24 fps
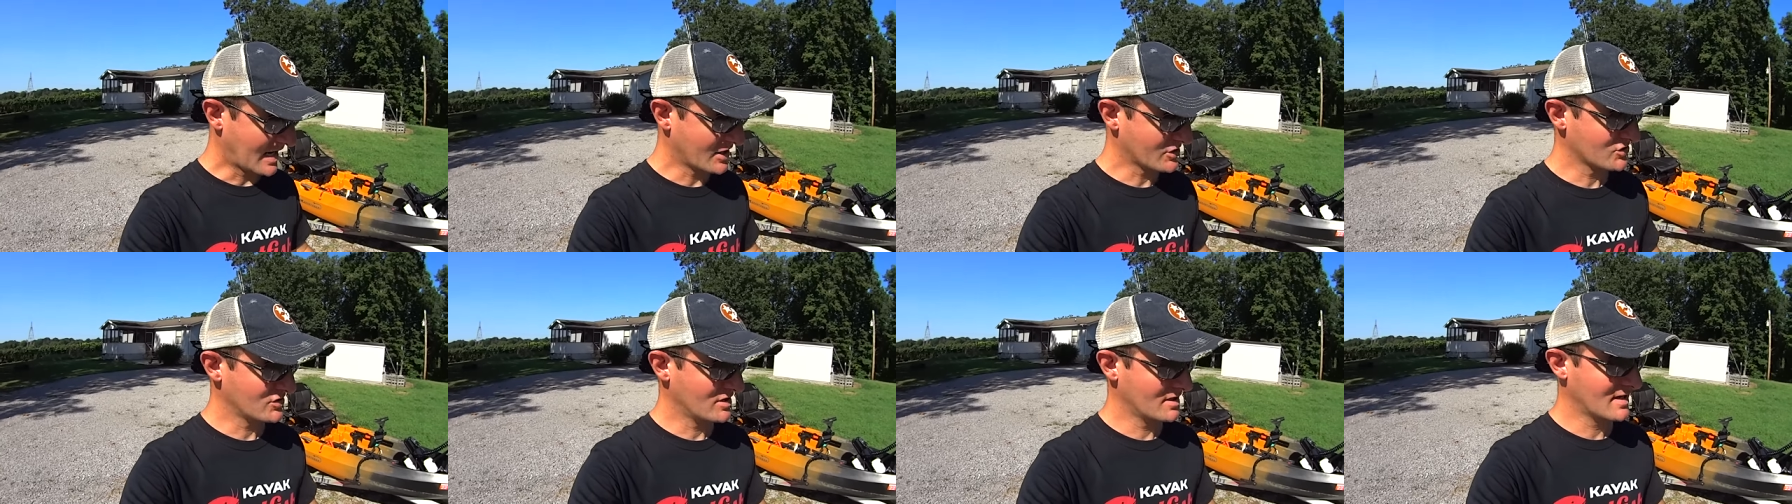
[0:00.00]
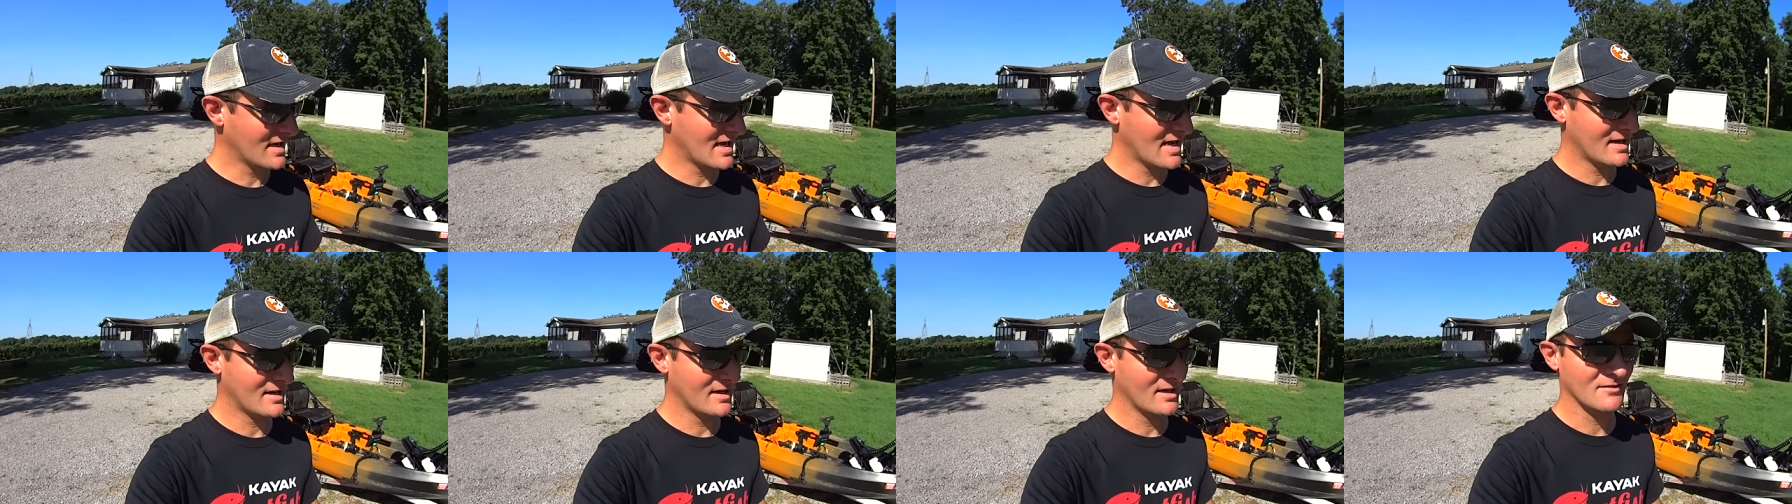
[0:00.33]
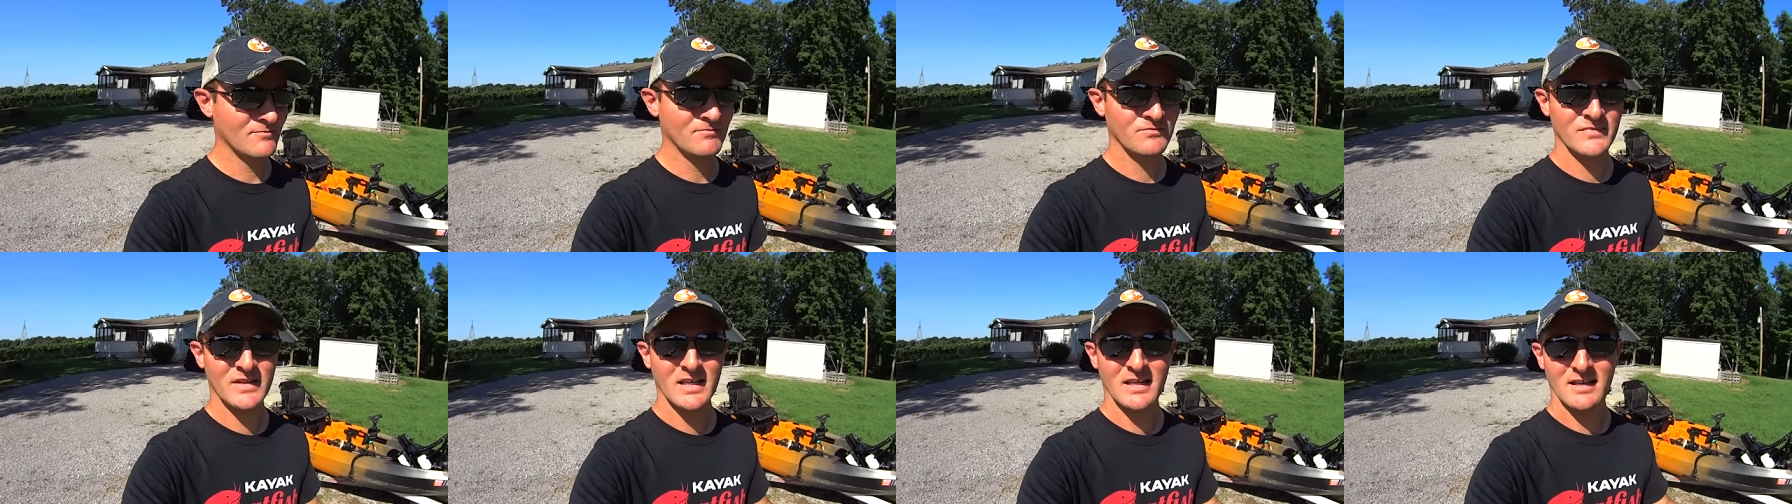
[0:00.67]
actually got a
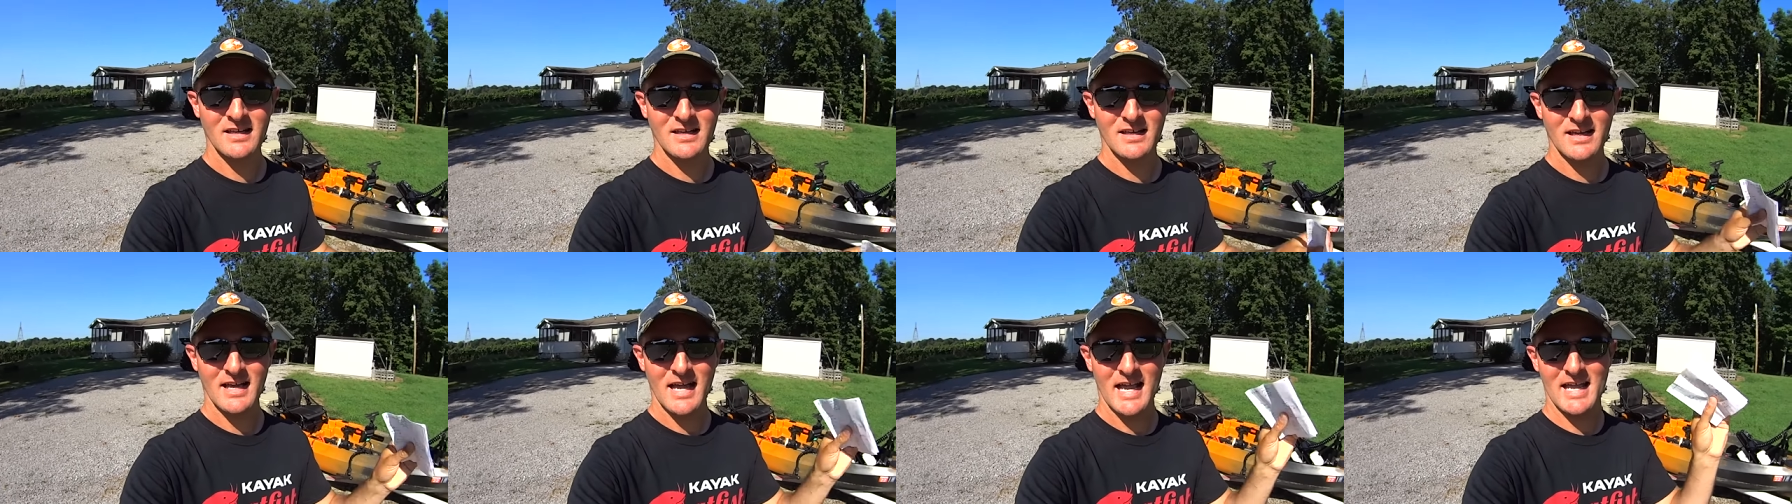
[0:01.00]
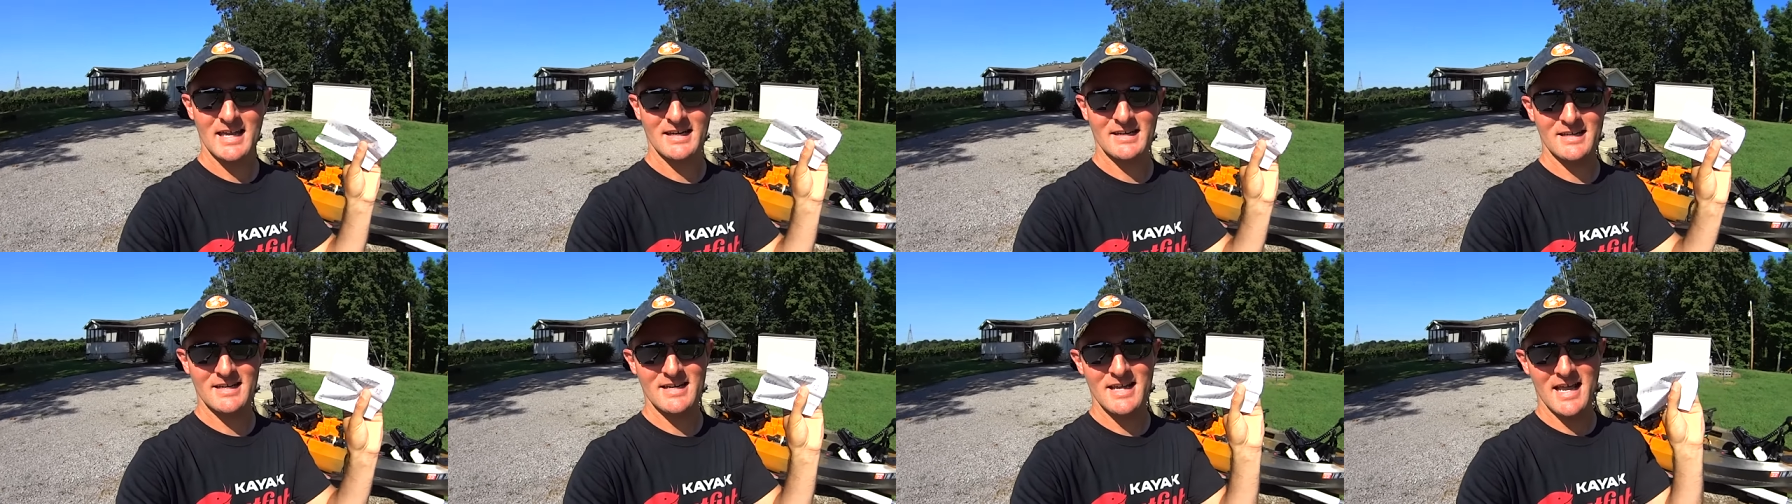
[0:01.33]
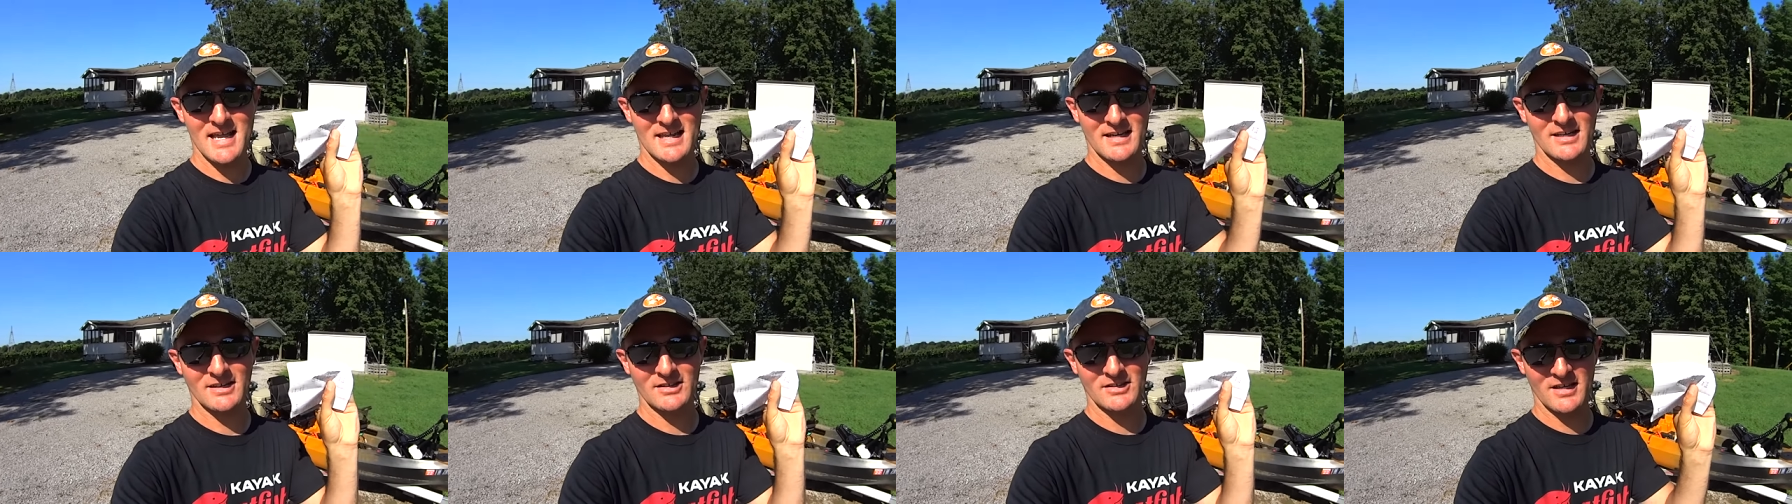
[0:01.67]
handy
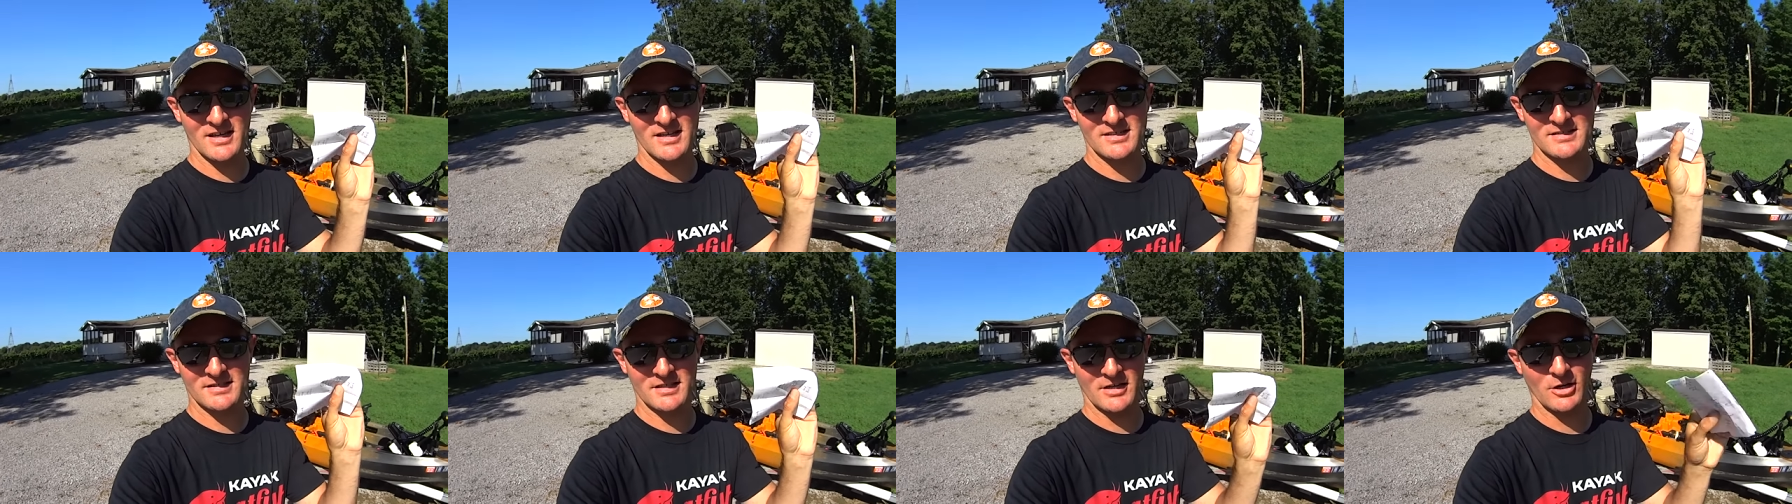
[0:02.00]
dandy list